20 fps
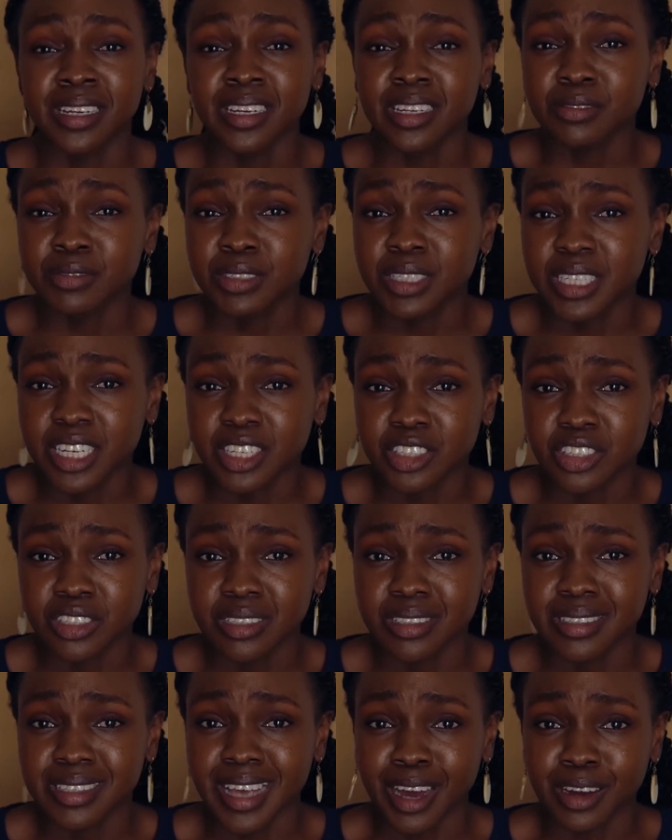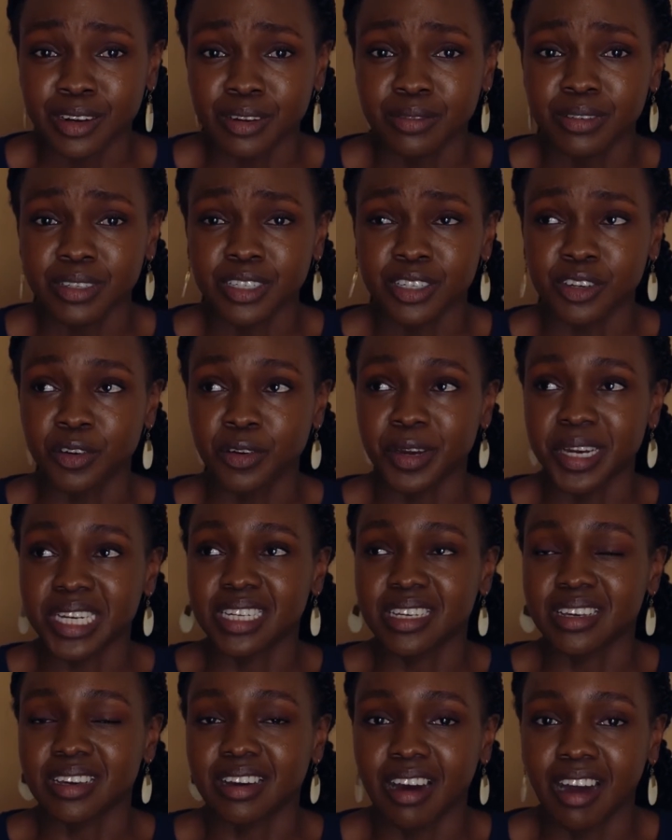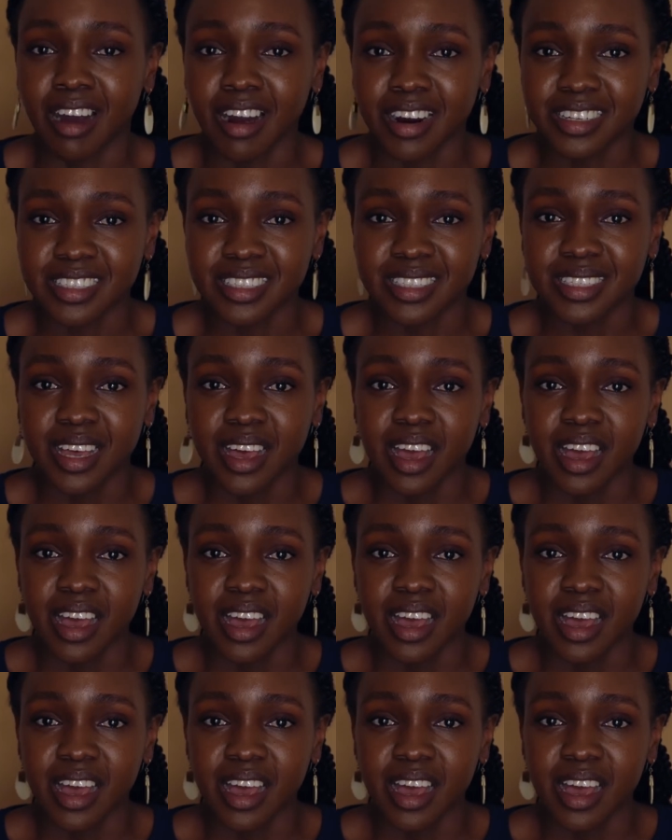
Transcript: invitations out of it, greeting cards,